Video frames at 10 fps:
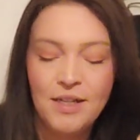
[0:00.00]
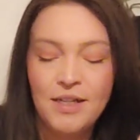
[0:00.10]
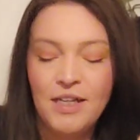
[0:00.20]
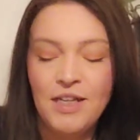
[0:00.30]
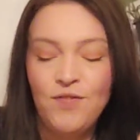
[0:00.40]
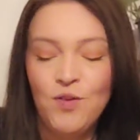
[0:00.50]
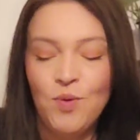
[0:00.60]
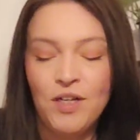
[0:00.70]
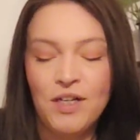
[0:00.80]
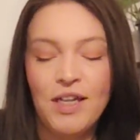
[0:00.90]
If you
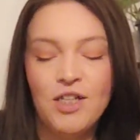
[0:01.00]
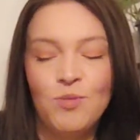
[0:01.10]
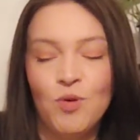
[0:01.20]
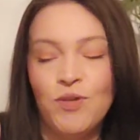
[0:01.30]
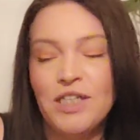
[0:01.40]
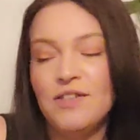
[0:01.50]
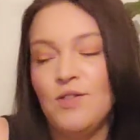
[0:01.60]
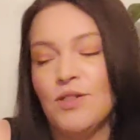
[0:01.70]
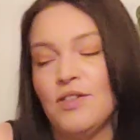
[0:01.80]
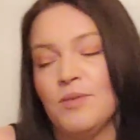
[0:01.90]
want to catch more readings, you
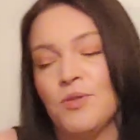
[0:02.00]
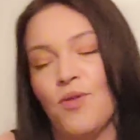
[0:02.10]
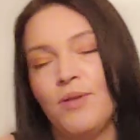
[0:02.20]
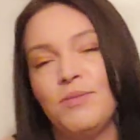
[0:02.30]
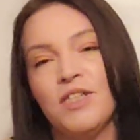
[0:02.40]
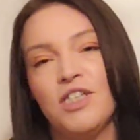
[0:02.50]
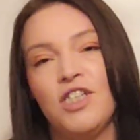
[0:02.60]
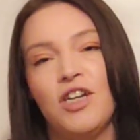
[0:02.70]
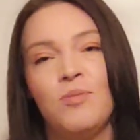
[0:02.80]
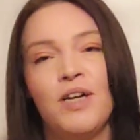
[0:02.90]
can subscribe to the
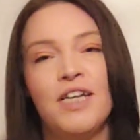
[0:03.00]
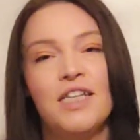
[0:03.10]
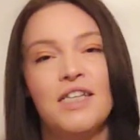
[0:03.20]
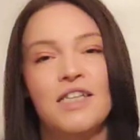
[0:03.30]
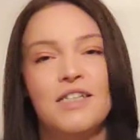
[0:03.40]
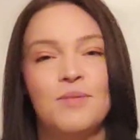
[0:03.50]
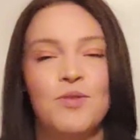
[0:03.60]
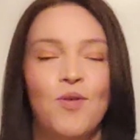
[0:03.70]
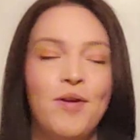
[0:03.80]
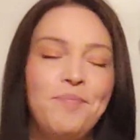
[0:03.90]
channel by clicking
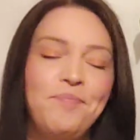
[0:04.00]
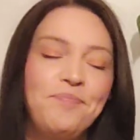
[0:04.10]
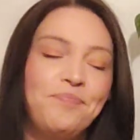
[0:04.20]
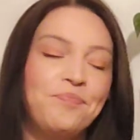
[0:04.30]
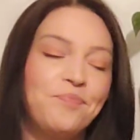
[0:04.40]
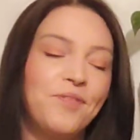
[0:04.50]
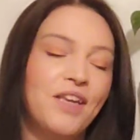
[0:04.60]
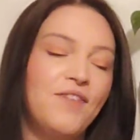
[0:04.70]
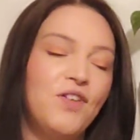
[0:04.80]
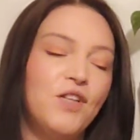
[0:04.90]
subscribe.
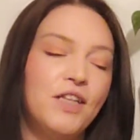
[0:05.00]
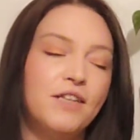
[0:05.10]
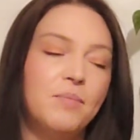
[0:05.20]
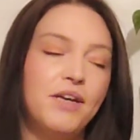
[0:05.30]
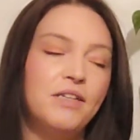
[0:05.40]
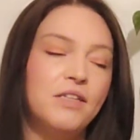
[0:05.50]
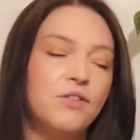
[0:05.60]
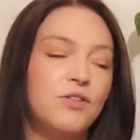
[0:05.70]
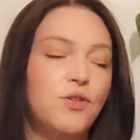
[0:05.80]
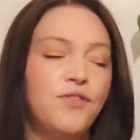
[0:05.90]
If you click the bell,
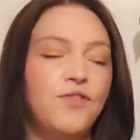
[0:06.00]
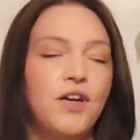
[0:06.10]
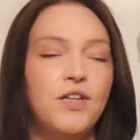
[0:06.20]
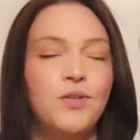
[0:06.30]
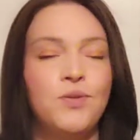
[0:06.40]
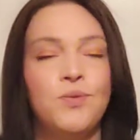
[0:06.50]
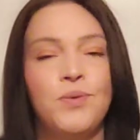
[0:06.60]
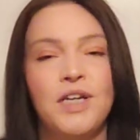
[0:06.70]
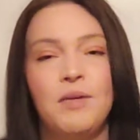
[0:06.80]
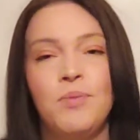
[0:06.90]
it'll notify you
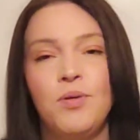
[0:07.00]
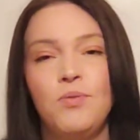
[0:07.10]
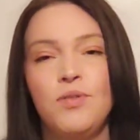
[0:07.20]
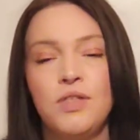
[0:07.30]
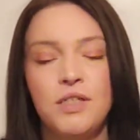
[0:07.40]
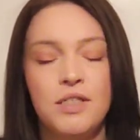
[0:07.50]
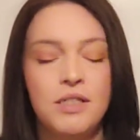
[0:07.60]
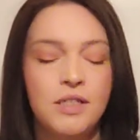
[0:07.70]
when I post.